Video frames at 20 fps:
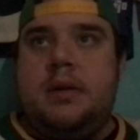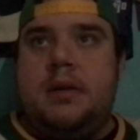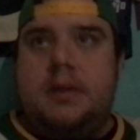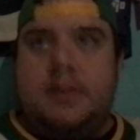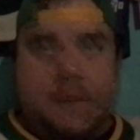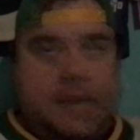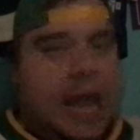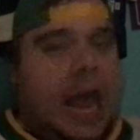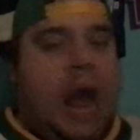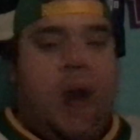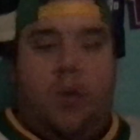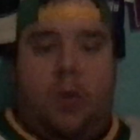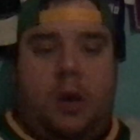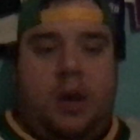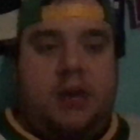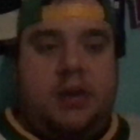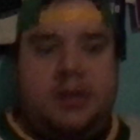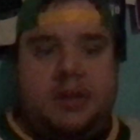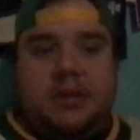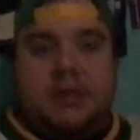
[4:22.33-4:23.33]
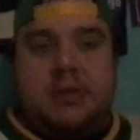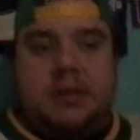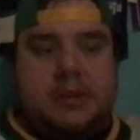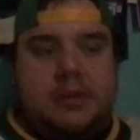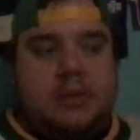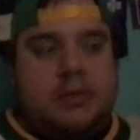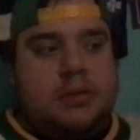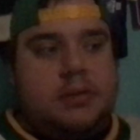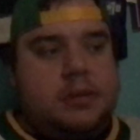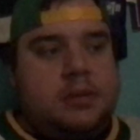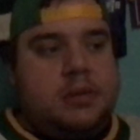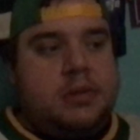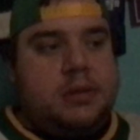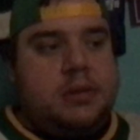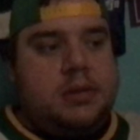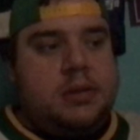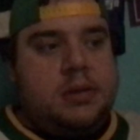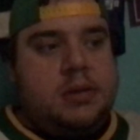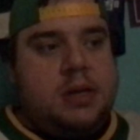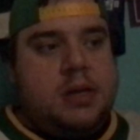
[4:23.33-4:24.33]
Now what?
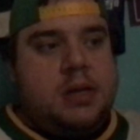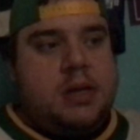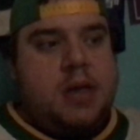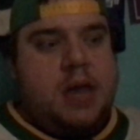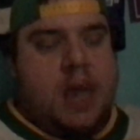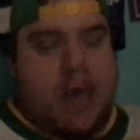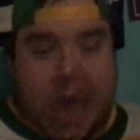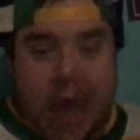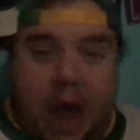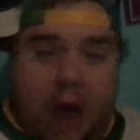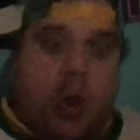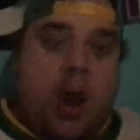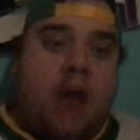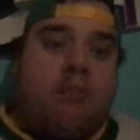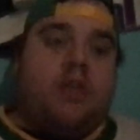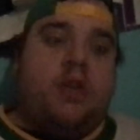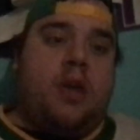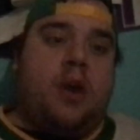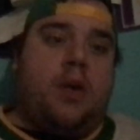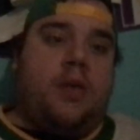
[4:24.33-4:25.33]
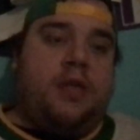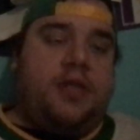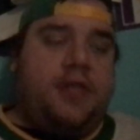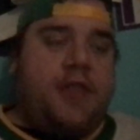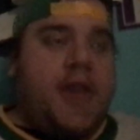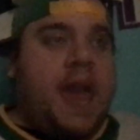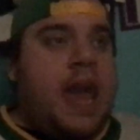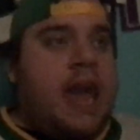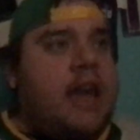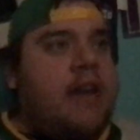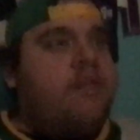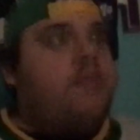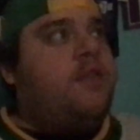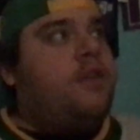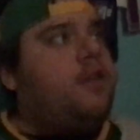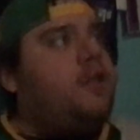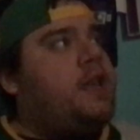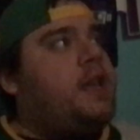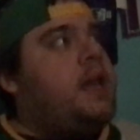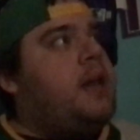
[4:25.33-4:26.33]
However, though,
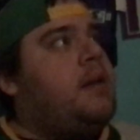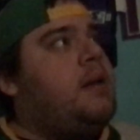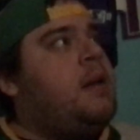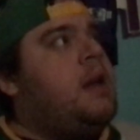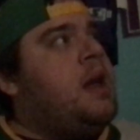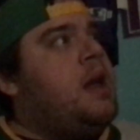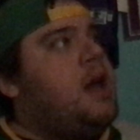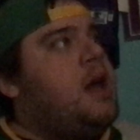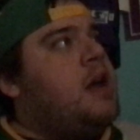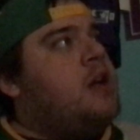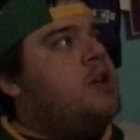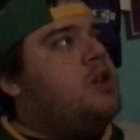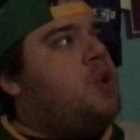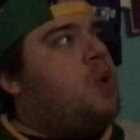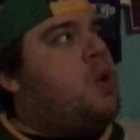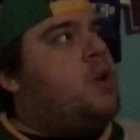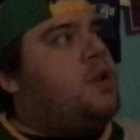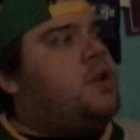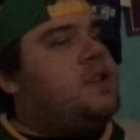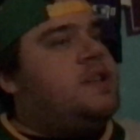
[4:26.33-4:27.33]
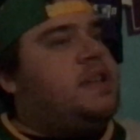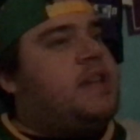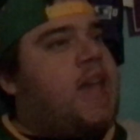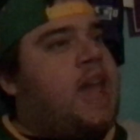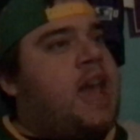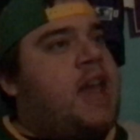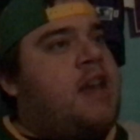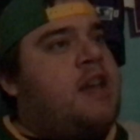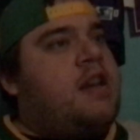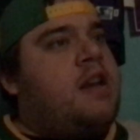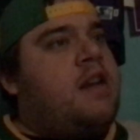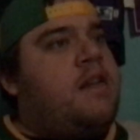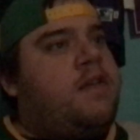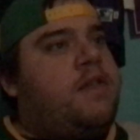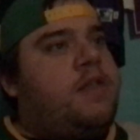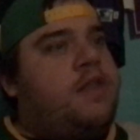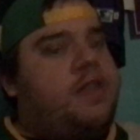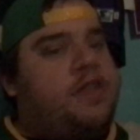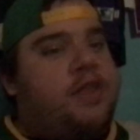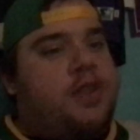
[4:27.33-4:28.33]
thankfully, towards the end
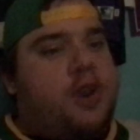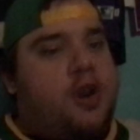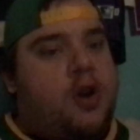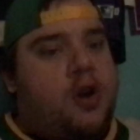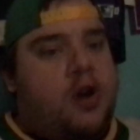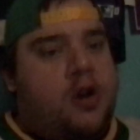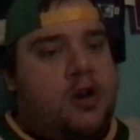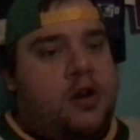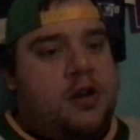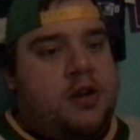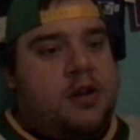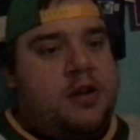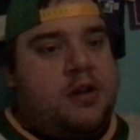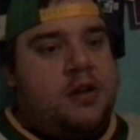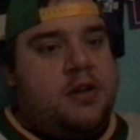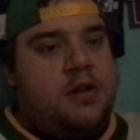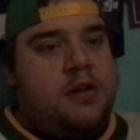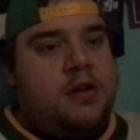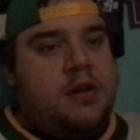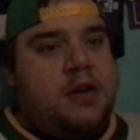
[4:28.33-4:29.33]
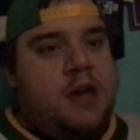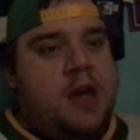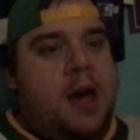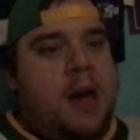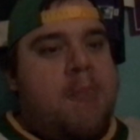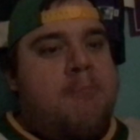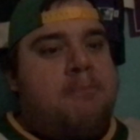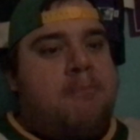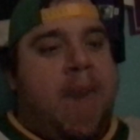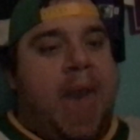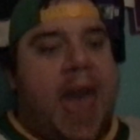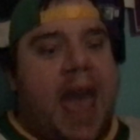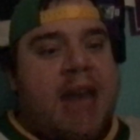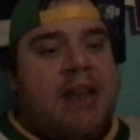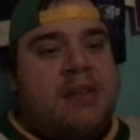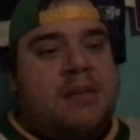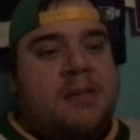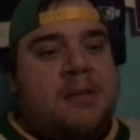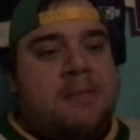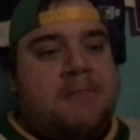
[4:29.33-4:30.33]
of the third,
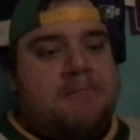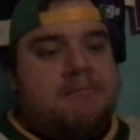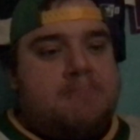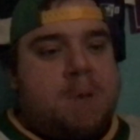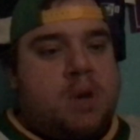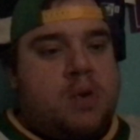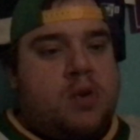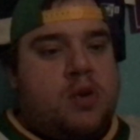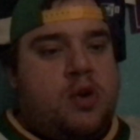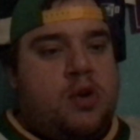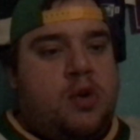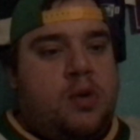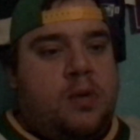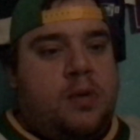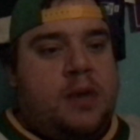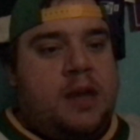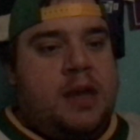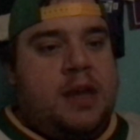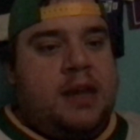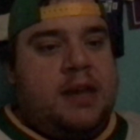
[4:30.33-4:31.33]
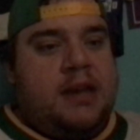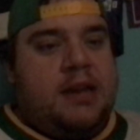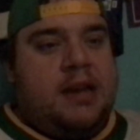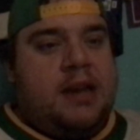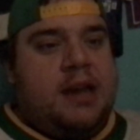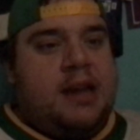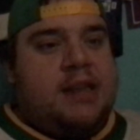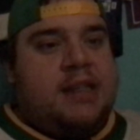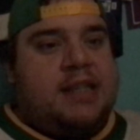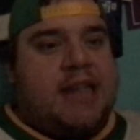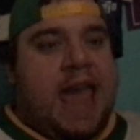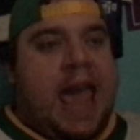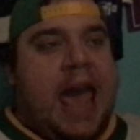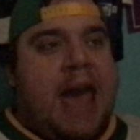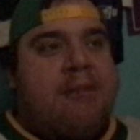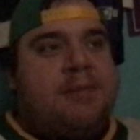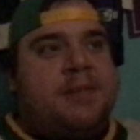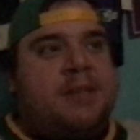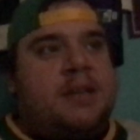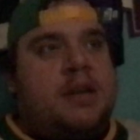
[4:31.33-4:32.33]
Pat Maroon
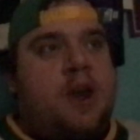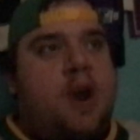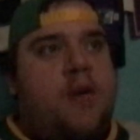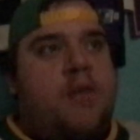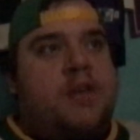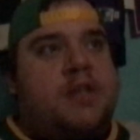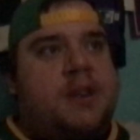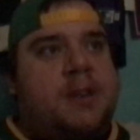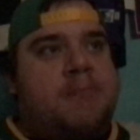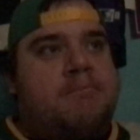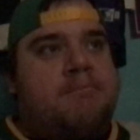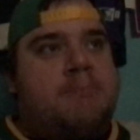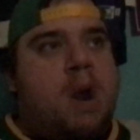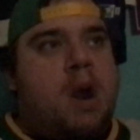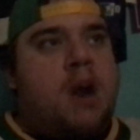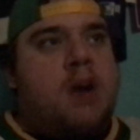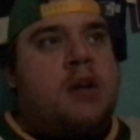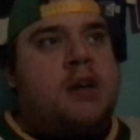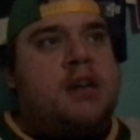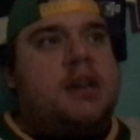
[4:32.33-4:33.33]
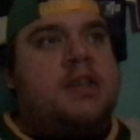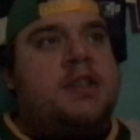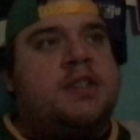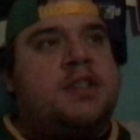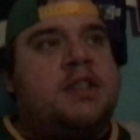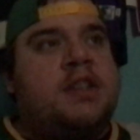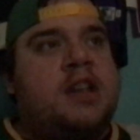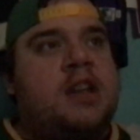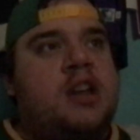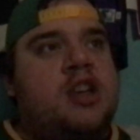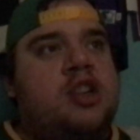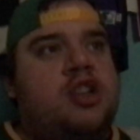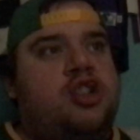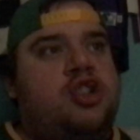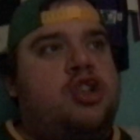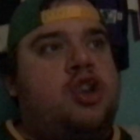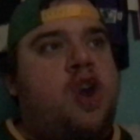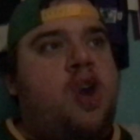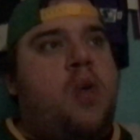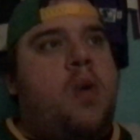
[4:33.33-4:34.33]
taps it over to Marcus
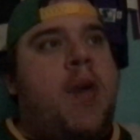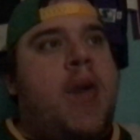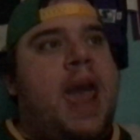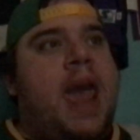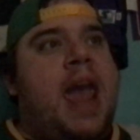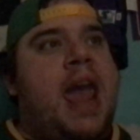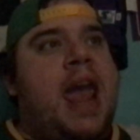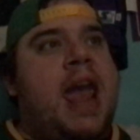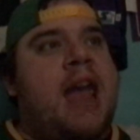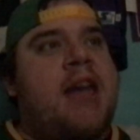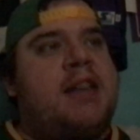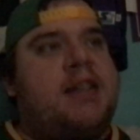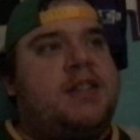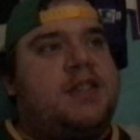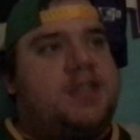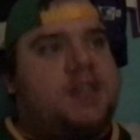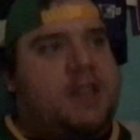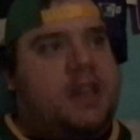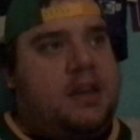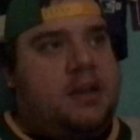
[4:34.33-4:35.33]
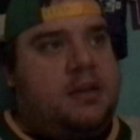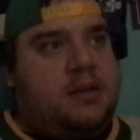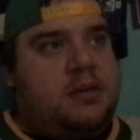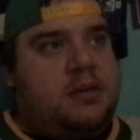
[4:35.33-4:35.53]
Johansson.